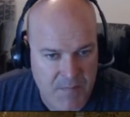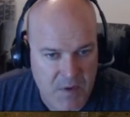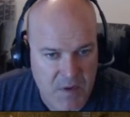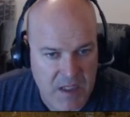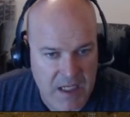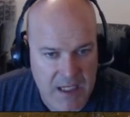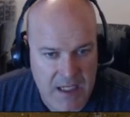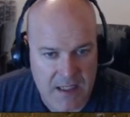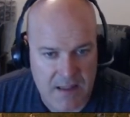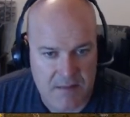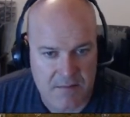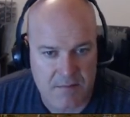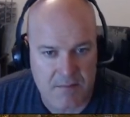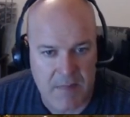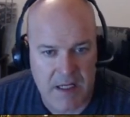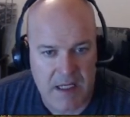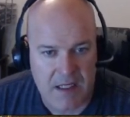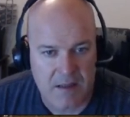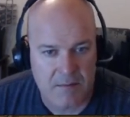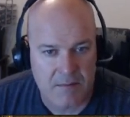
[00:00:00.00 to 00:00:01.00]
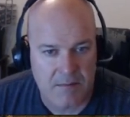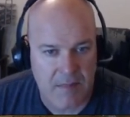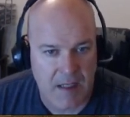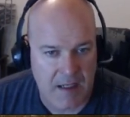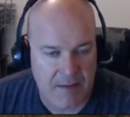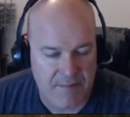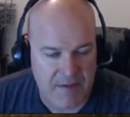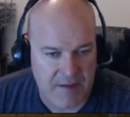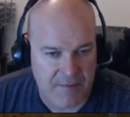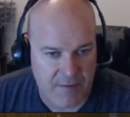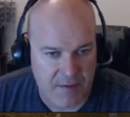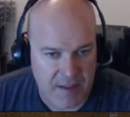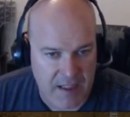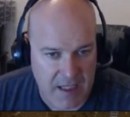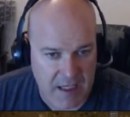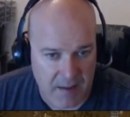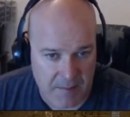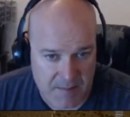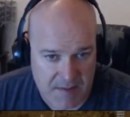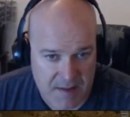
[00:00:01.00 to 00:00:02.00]
You can't make them have different
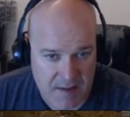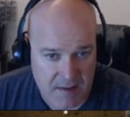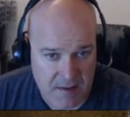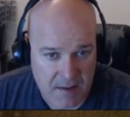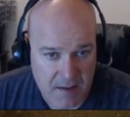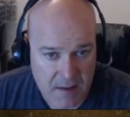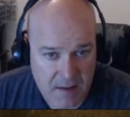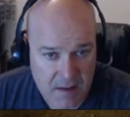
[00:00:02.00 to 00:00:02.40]
names.